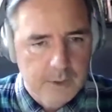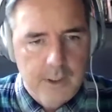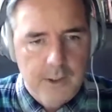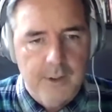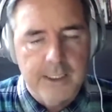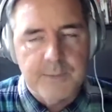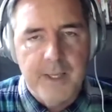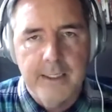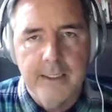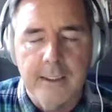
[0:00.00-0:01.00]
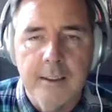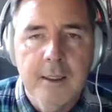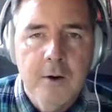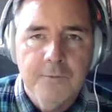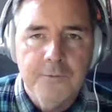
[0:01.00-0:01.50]
expanding
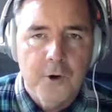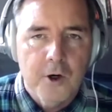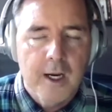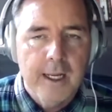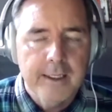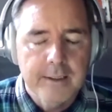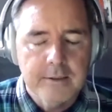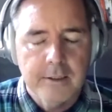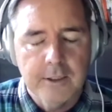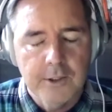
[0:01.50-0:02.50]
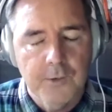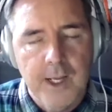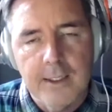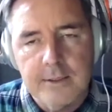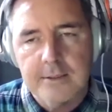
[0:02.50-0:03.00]
4I into the
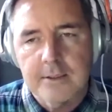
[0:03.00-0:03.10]
U.S.